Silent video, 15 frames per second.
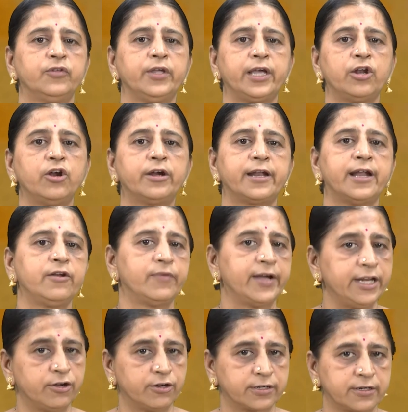So you cannot write why
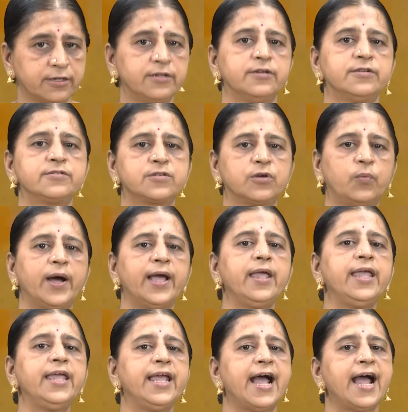not. So why
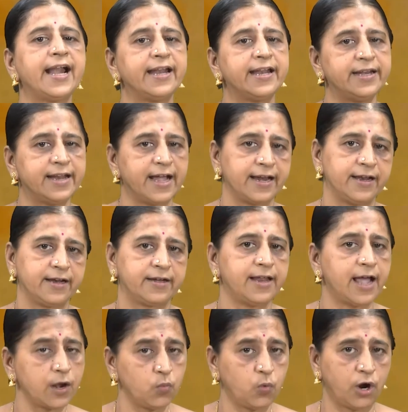he hadn't done it.
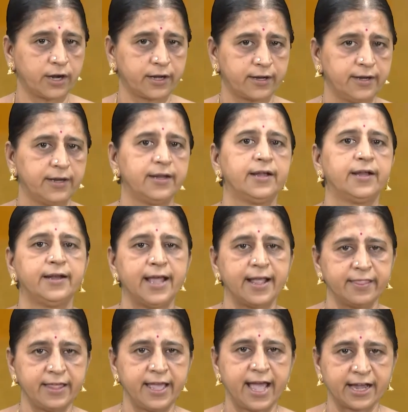Done what?
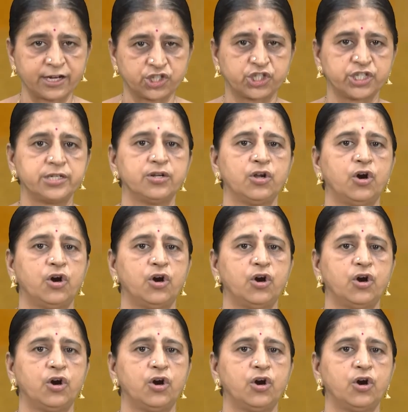Done the action